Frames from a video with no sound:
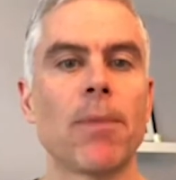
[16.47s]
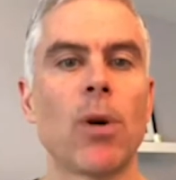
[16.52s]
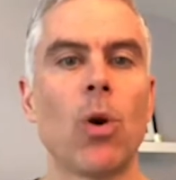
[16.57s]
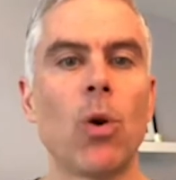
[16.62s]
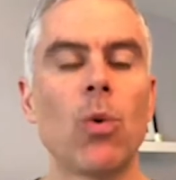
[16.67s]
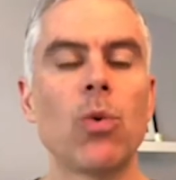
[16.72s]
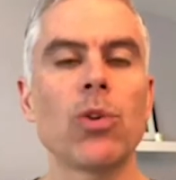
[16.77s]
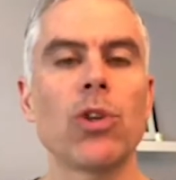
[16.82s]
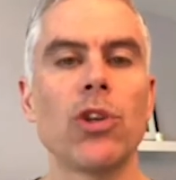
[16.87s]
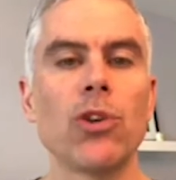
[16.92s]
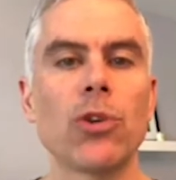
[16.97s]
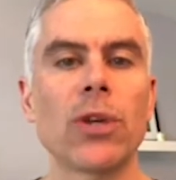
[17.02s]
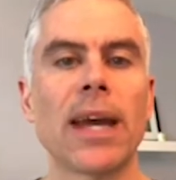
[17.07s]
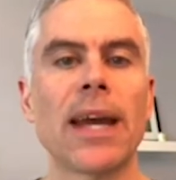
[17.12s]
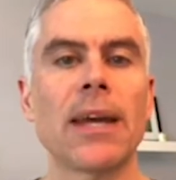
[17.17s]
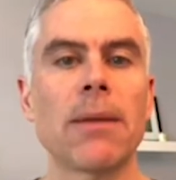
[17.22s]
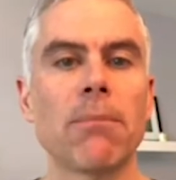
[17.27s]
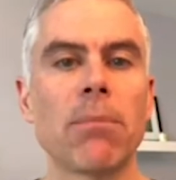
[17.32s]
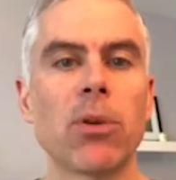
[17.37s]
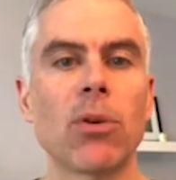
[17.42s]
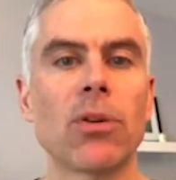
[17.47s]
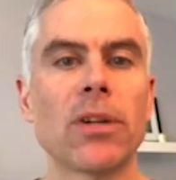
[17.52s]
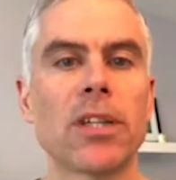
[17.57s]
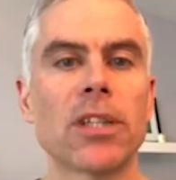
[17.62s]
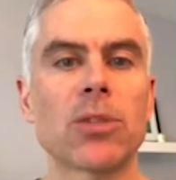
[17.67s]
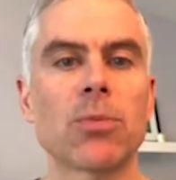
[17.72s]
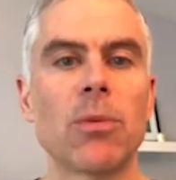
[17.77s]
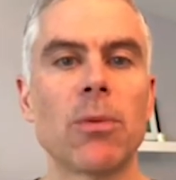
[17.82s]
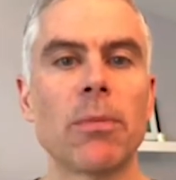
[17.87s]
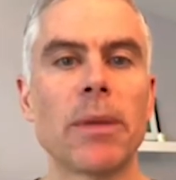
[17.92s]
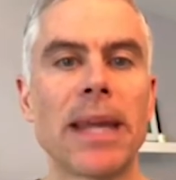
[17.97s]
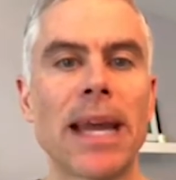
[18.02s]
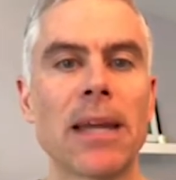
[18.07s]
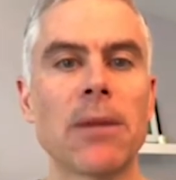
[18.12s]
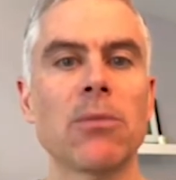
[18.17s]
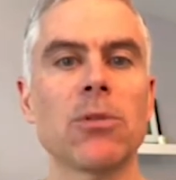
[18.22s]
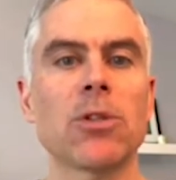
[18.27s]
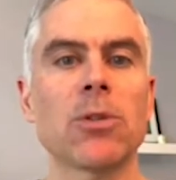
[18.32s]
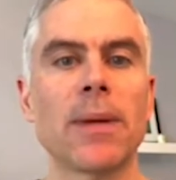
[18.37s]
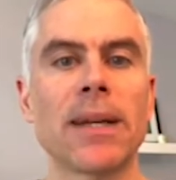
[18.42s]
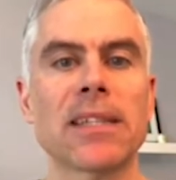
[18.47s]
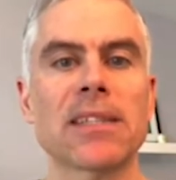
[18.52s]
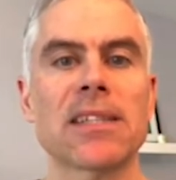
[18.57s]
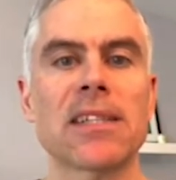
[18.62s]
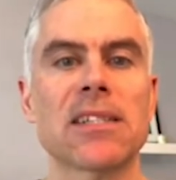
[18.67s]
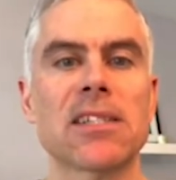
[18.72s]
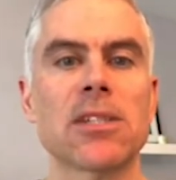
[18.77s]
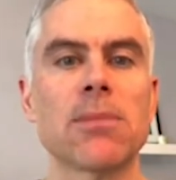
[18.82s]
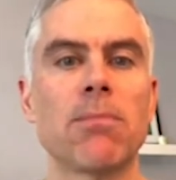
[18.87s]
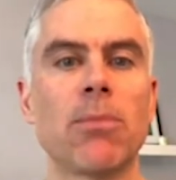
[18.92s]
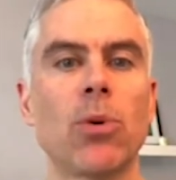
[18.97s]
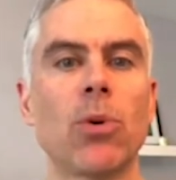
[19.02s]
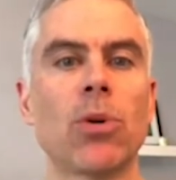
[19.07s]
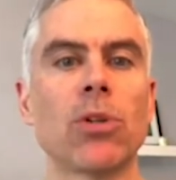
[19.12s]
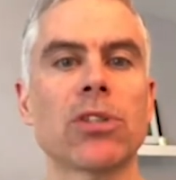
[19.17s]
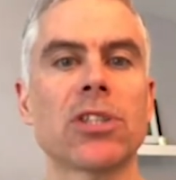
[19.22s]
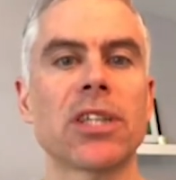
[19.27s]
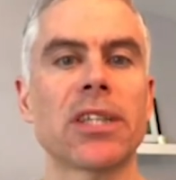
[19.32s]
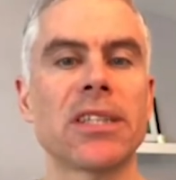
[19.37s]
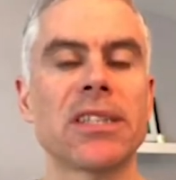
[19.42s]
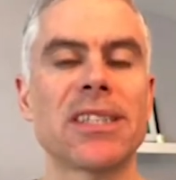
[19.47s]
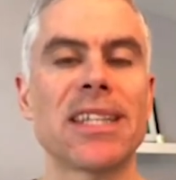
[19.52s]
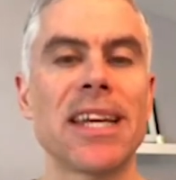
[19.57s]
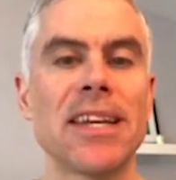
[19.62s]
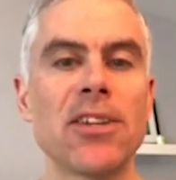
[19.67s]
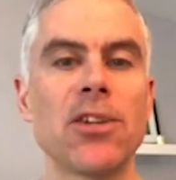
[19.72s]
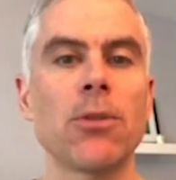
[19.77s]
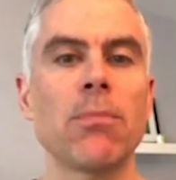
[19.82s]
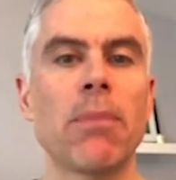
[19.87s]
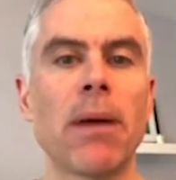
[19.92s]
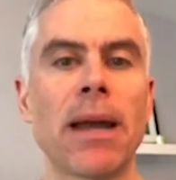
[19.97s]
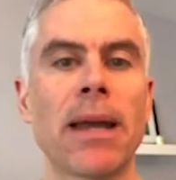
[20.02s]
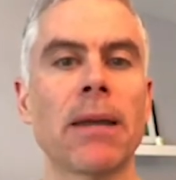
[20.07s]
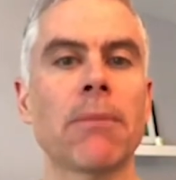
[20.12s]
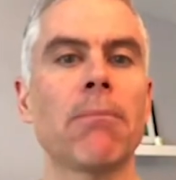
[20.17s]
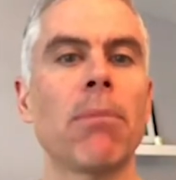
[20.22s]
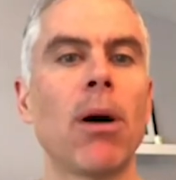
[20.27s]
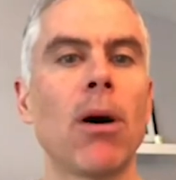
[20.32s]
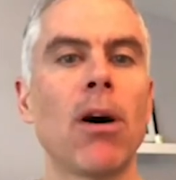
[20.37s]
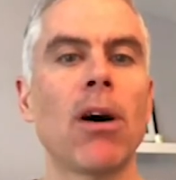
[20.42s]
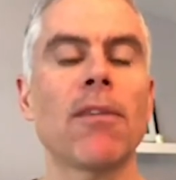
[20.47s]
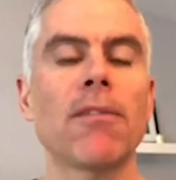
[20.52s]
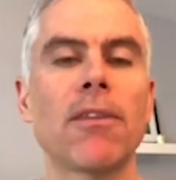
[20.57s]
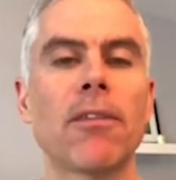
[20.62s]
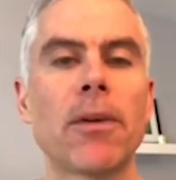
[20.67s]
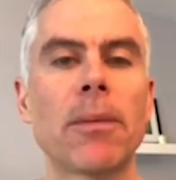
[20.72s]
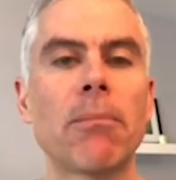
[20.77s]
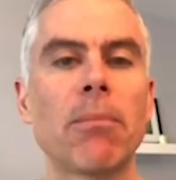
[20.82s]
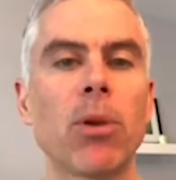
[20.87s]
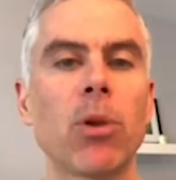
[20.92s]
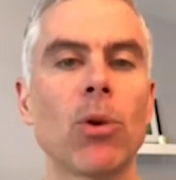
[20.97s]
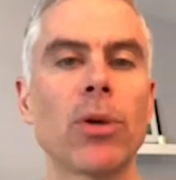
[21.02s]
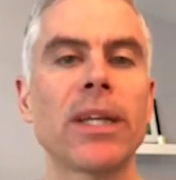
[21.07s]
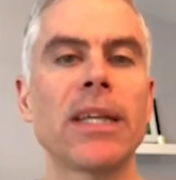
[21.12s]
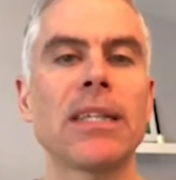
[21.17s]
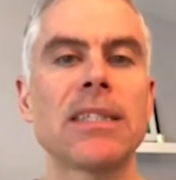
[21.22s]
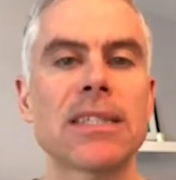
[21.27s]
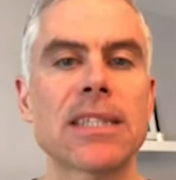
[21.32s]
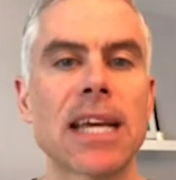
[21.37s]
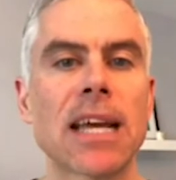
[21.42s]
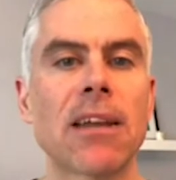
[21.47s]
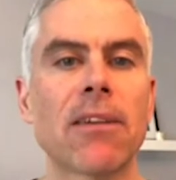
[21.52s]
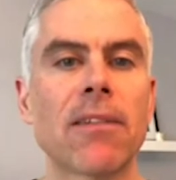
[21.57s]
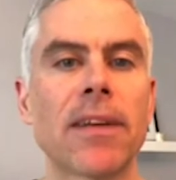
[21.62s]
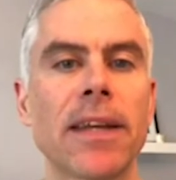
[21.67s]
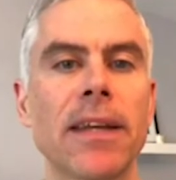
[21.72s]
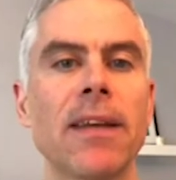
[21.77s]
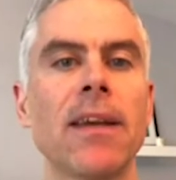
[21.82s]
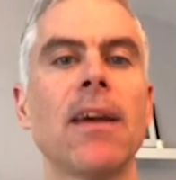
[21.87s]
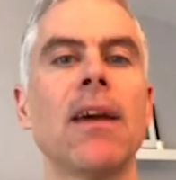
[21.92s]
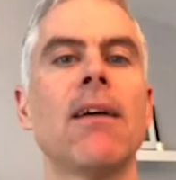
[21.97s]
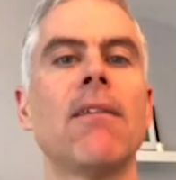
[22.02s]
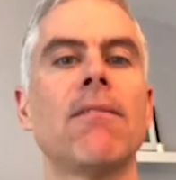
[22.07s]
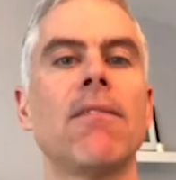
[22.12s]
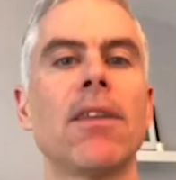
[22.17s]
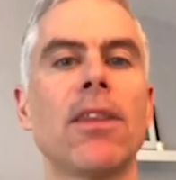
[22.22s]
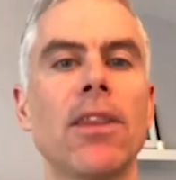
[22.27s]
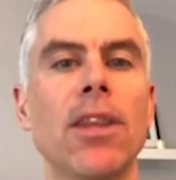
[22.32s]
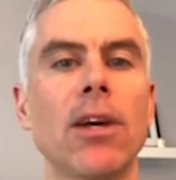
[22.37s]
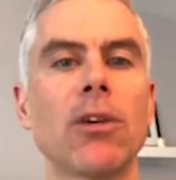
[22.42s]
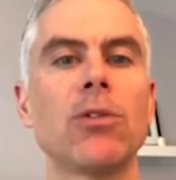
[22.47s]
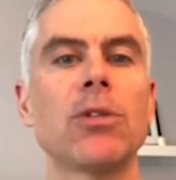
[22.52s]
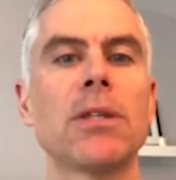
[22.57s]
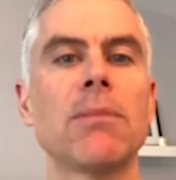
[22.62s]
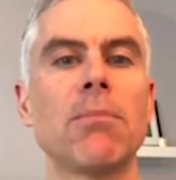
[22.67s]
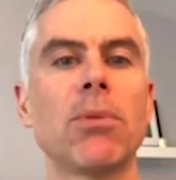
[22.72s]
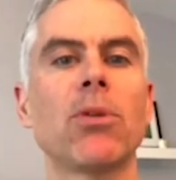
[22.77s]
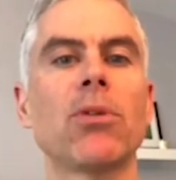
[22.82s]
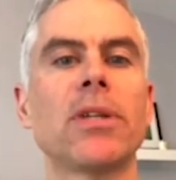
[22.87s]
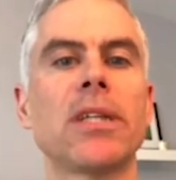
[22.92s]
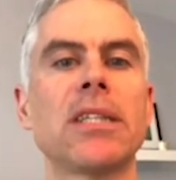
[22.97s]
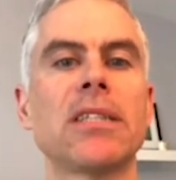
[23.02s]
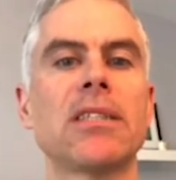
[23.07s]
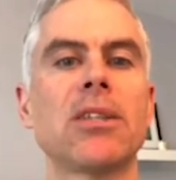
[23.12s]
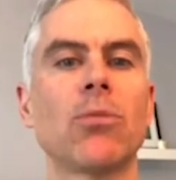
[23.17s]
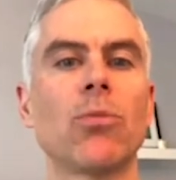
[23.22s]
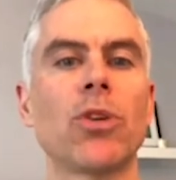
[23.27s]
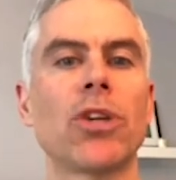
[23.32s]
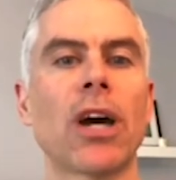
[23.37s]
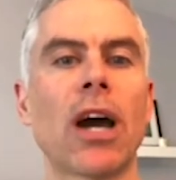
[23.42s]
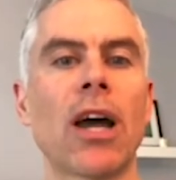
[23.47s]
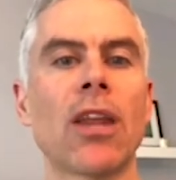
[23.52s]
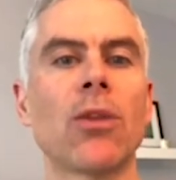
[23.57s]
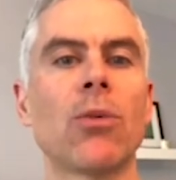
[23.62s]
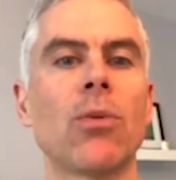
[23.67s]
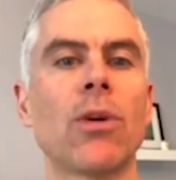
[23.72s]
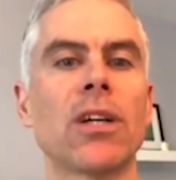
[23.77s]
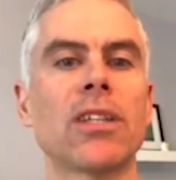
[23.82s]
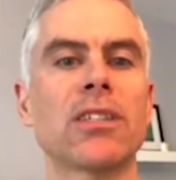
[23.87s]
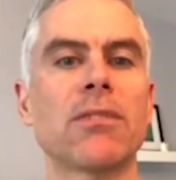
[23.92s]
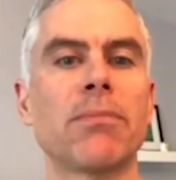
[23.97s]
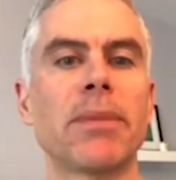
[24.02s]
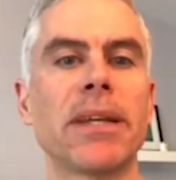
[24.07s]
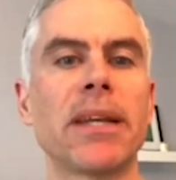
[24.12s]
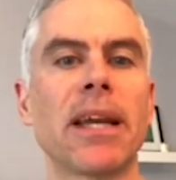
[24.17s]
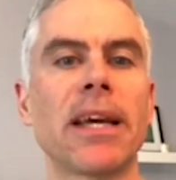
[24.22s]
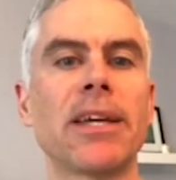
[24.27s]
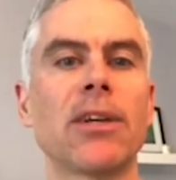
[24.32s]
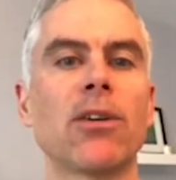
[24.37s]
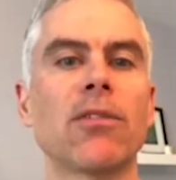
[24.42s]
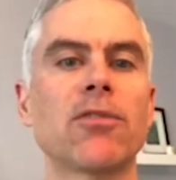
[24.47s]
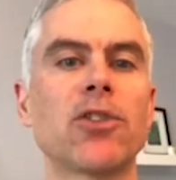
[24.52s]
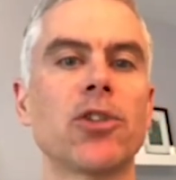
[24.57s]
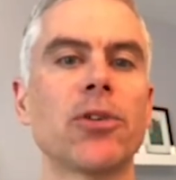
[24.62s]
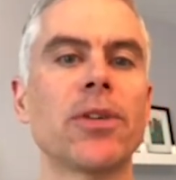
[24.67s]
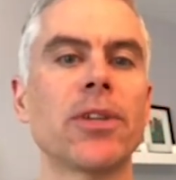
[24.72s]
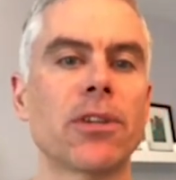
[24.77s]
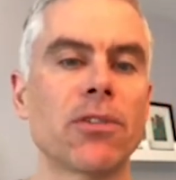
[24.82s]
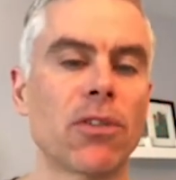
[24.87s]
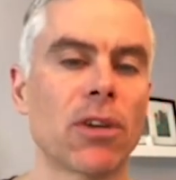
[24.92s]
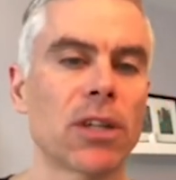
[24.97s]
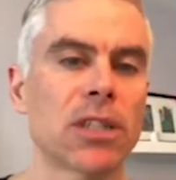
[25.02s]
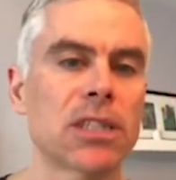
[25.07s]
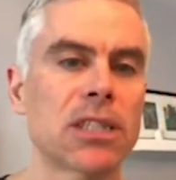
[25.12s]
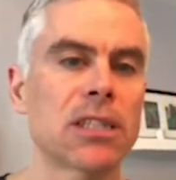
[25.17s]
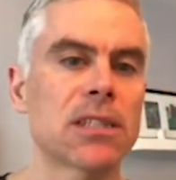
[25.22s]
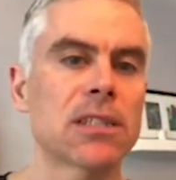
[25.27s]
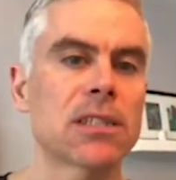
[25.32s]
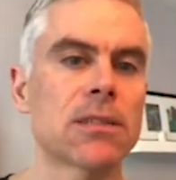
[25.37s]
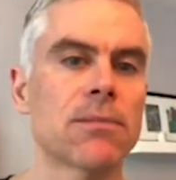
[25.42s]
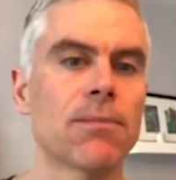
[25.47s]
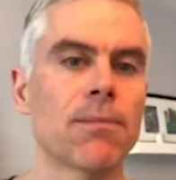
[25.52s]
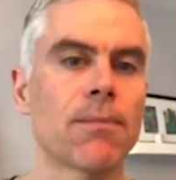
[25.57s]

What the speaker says: all UK employers will be able to access support to continue paying part of their employee's salary for those employees that would otherwise have been laid off during the crisis.